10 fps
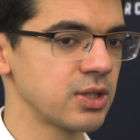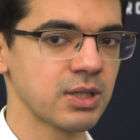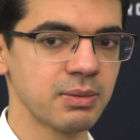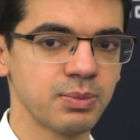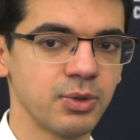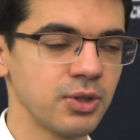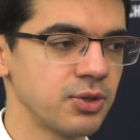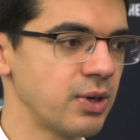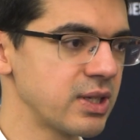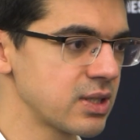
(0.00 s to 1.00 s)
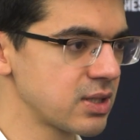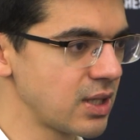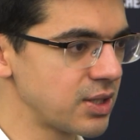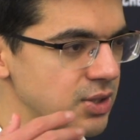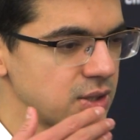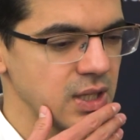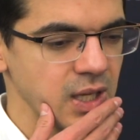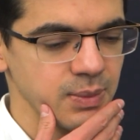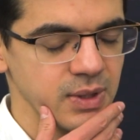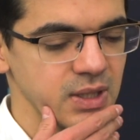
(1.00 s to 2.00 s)
some small nuances later in the
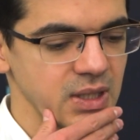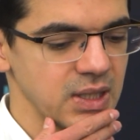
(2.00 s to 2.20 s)
game, that